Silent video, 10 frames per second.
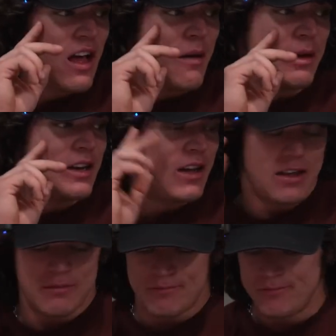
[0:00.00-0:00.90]
I mean,
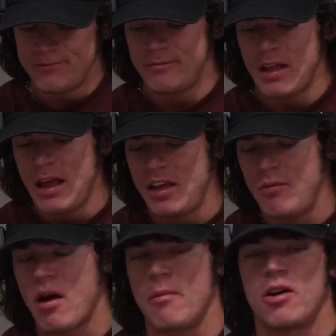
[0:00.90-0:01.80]
you
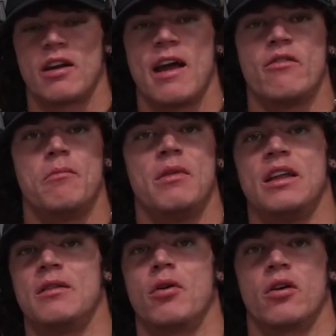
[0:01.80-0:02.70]
probably already have 1
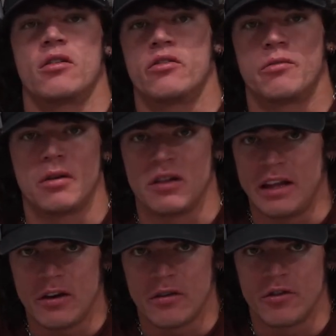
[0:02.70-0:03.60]
million particles per
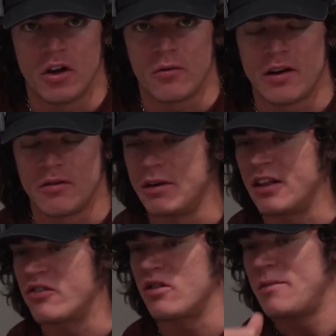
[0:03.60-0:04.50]
liter floating around your
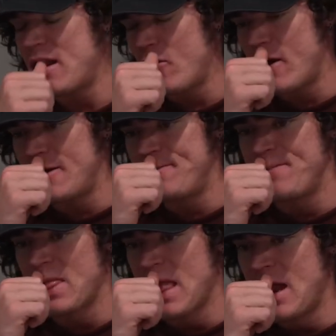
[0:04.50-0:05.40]
bloodstream anyway,
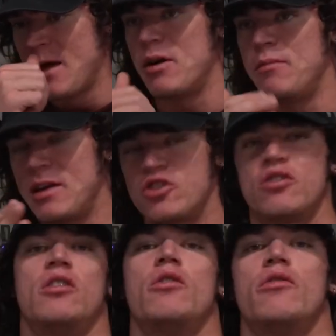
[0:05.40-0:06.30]
but make
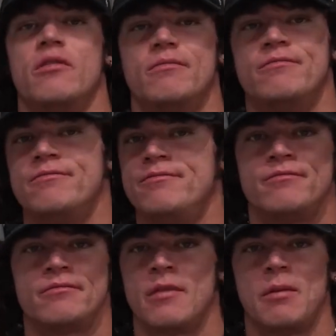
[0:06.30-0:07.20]
sure you're using,
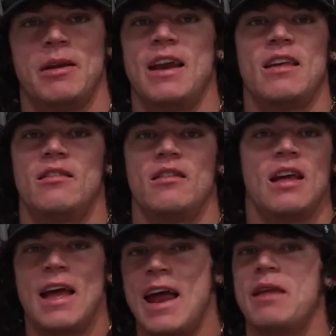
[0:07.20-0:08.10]

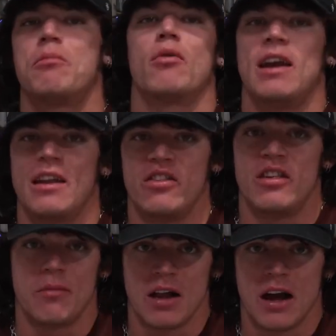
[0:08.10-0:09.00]
any branded
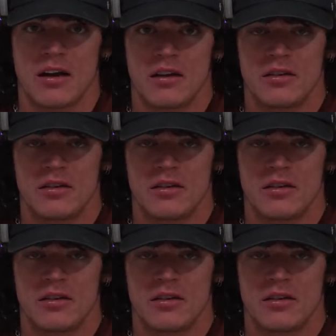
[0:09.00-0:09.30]
Ziploc.